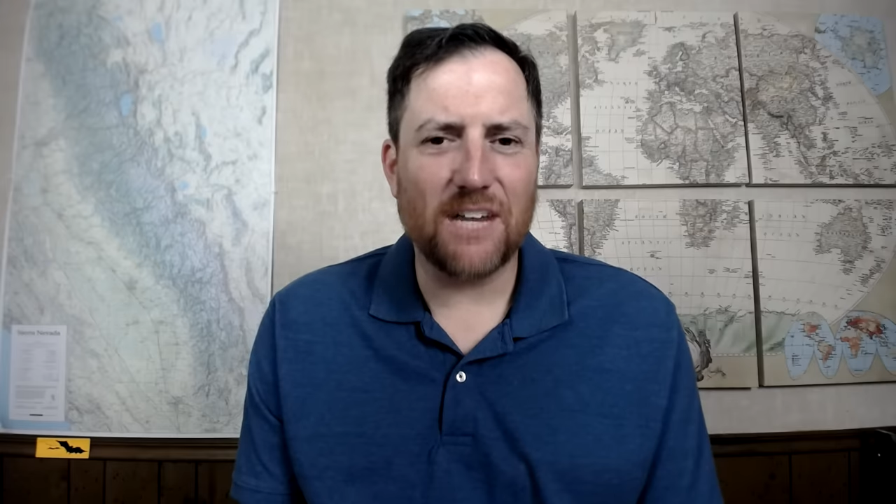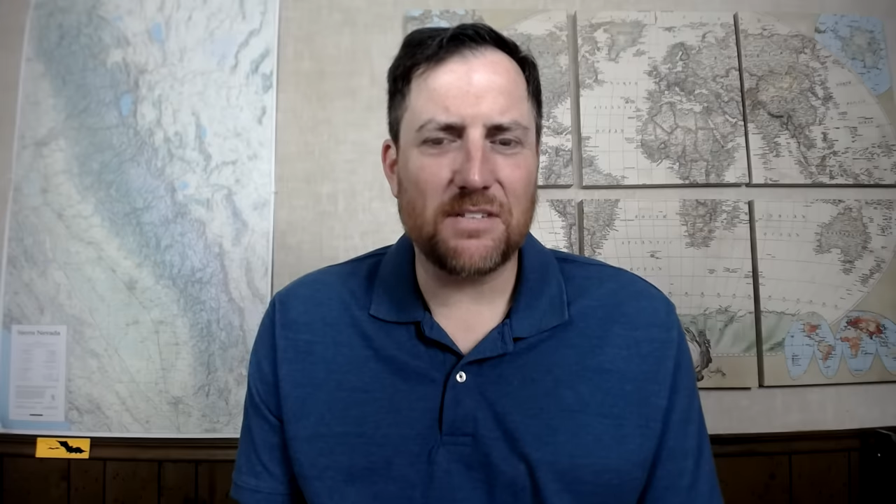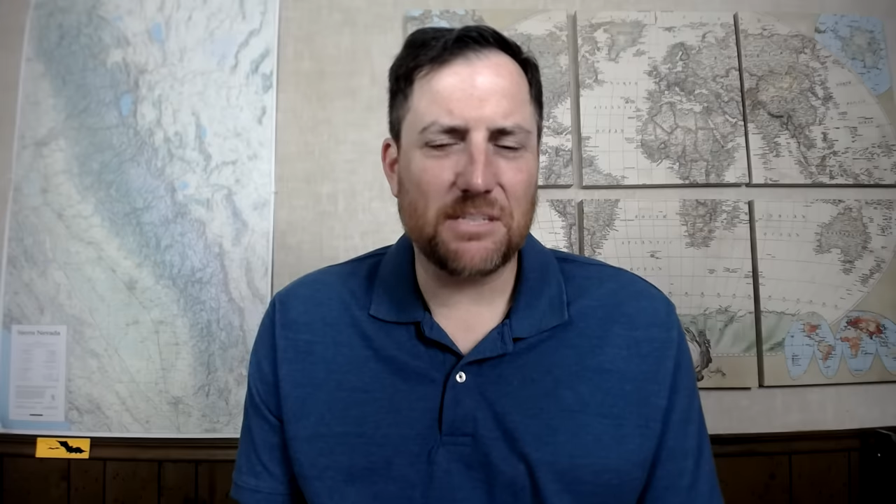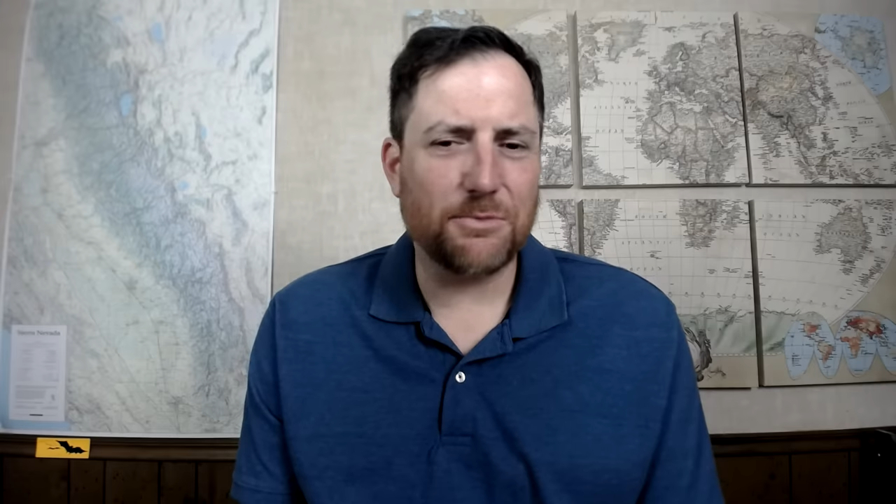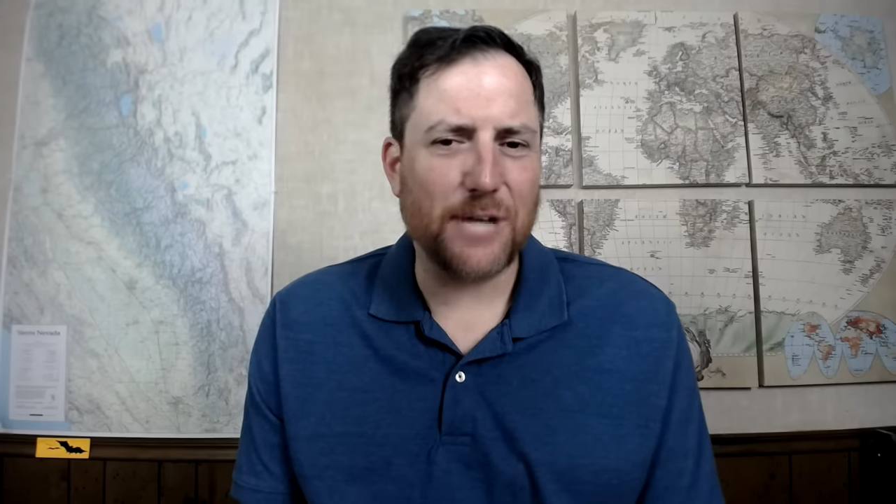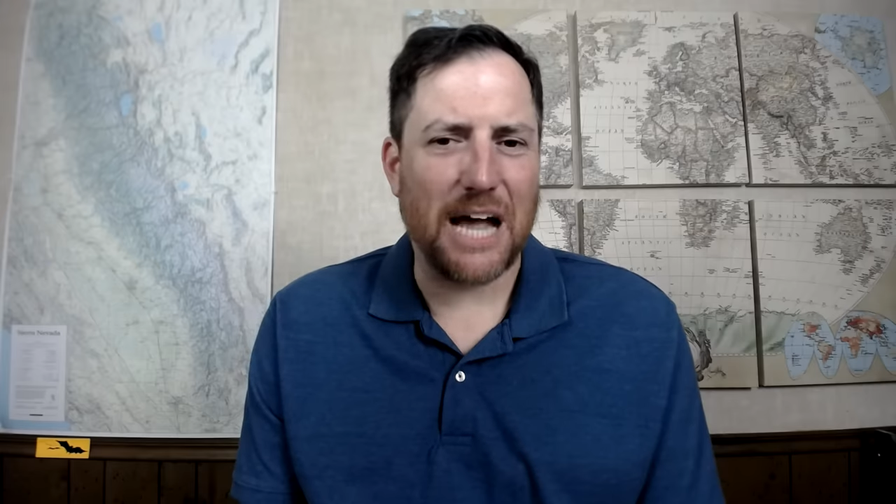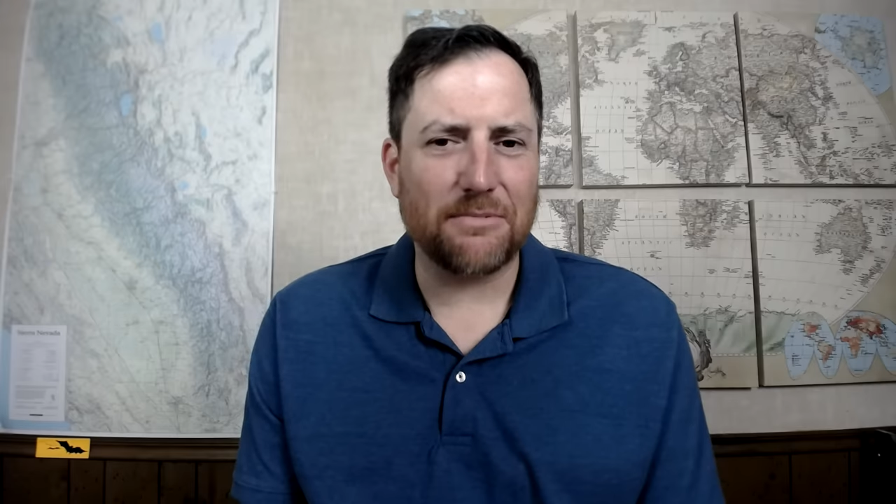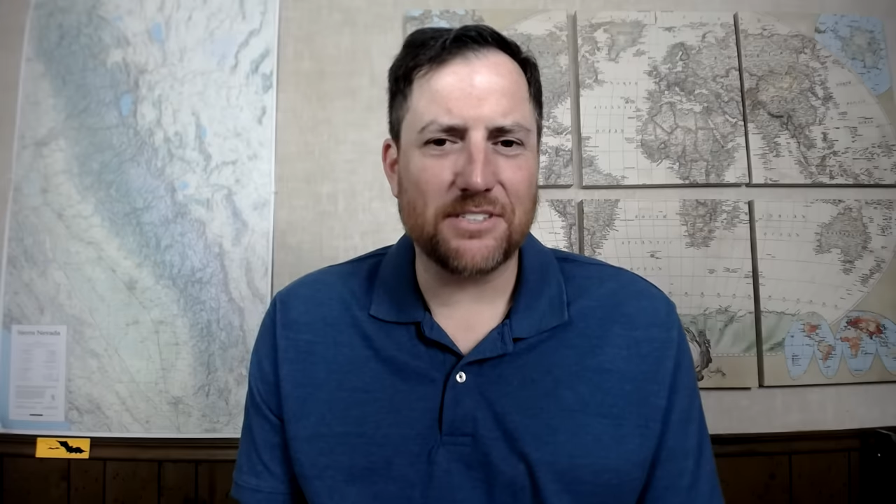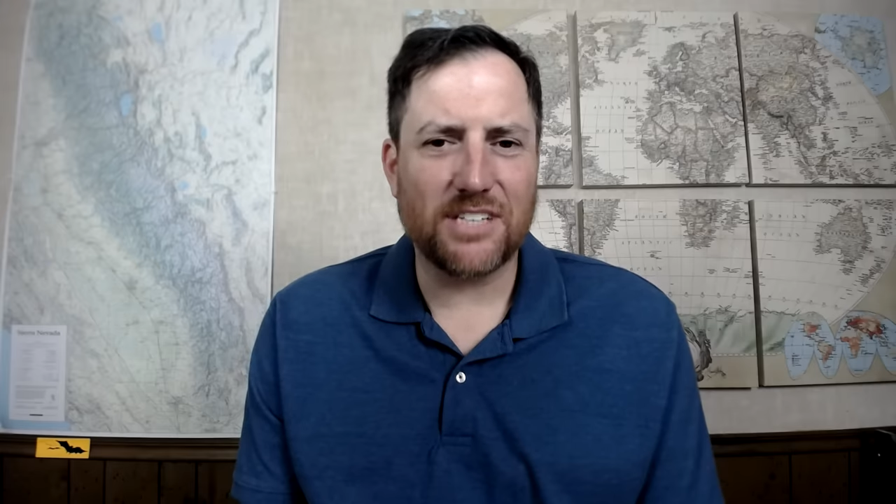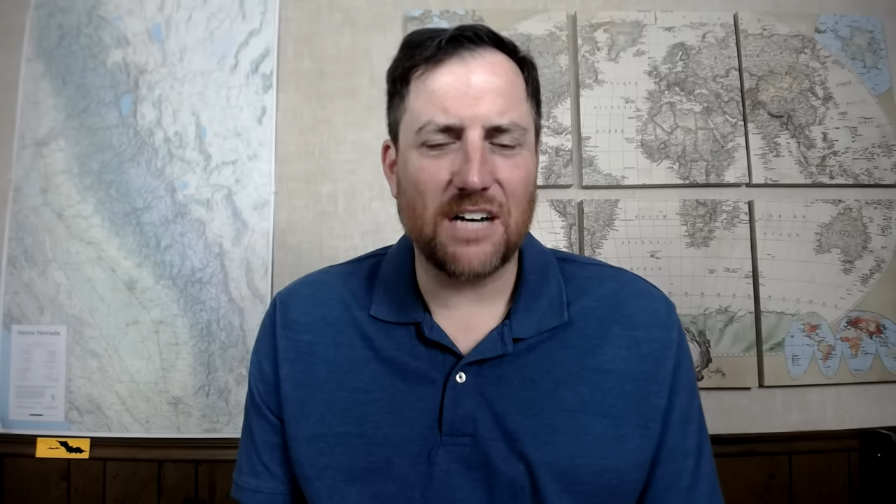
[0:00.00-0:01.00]
stuff and some
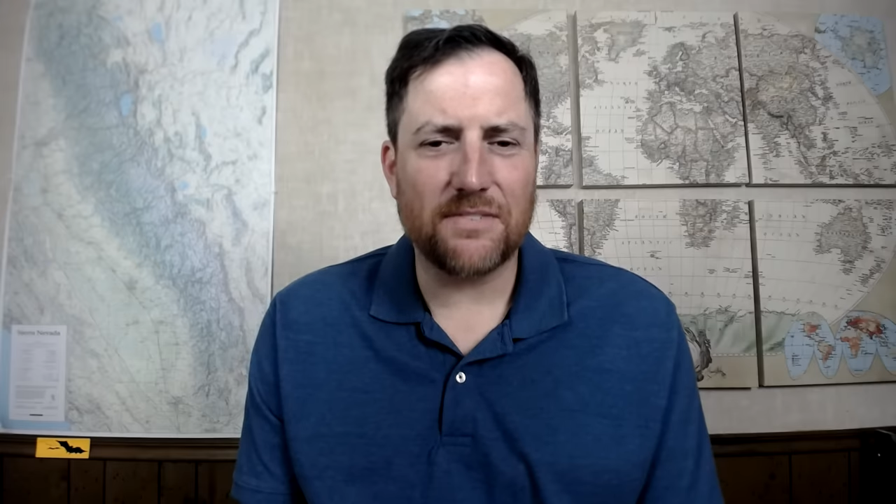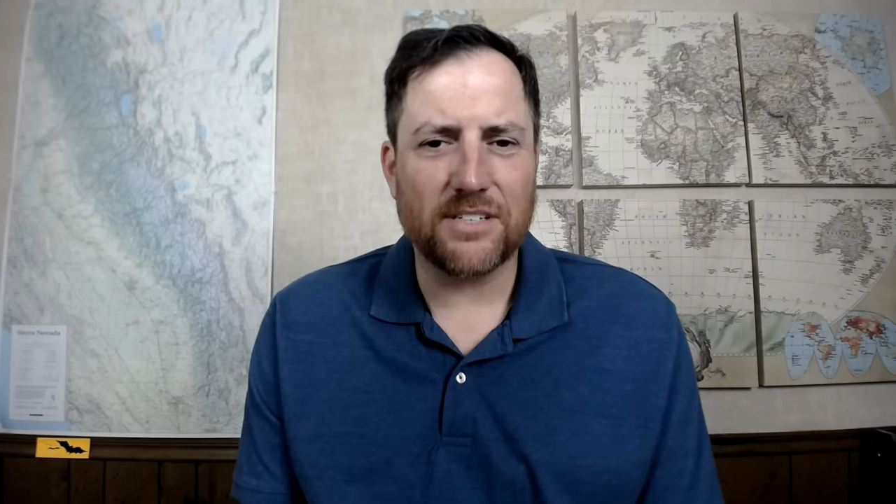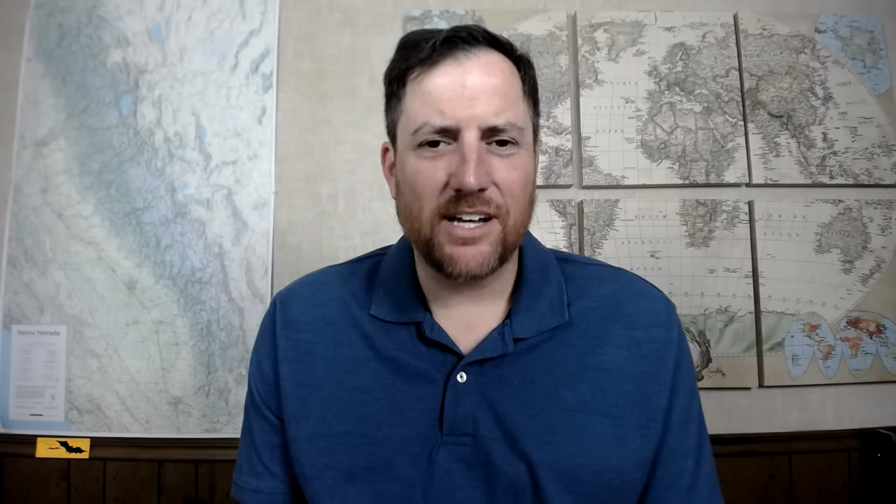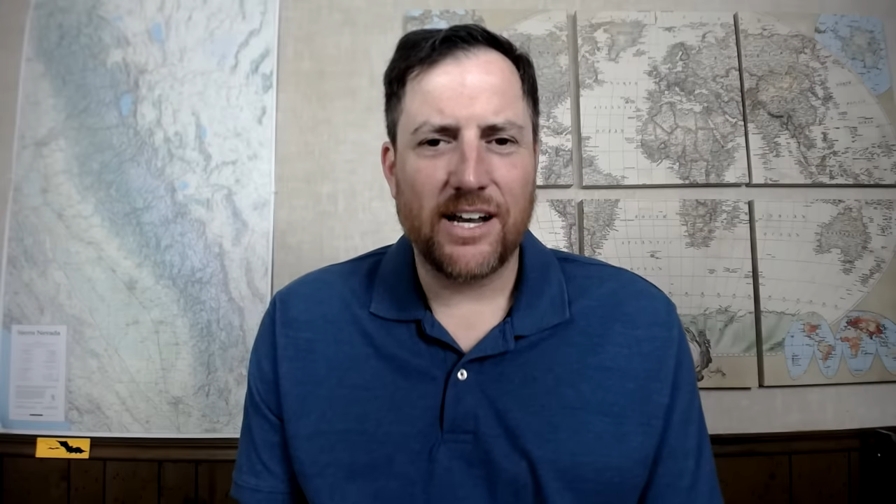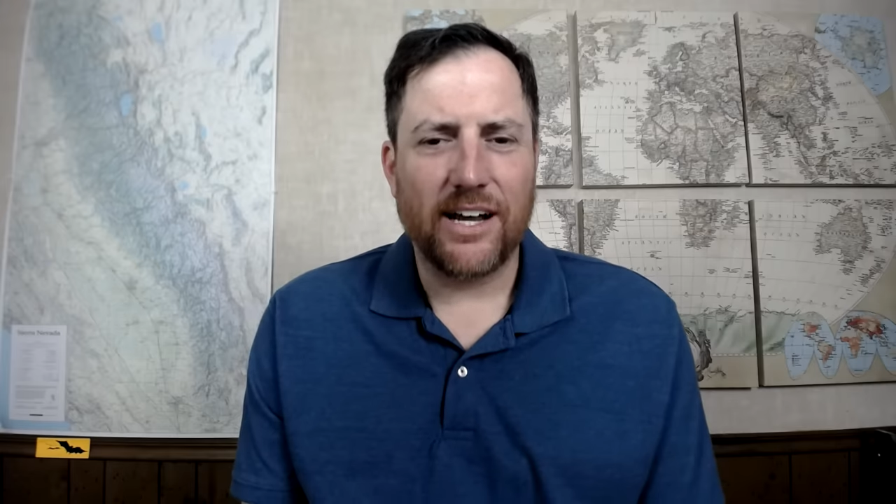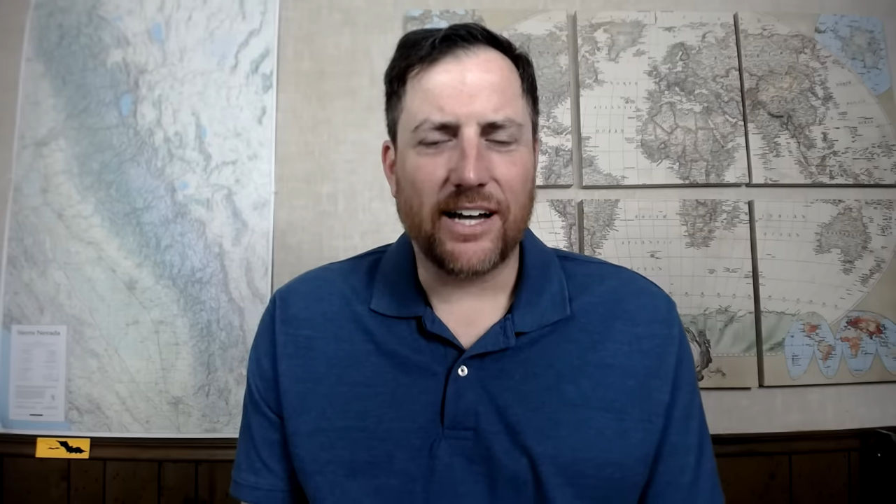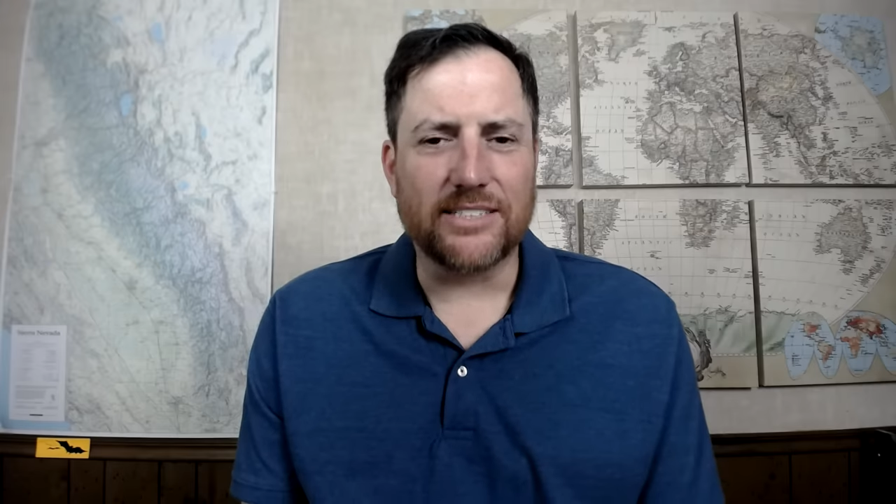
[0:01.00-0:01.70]
travel stuff, and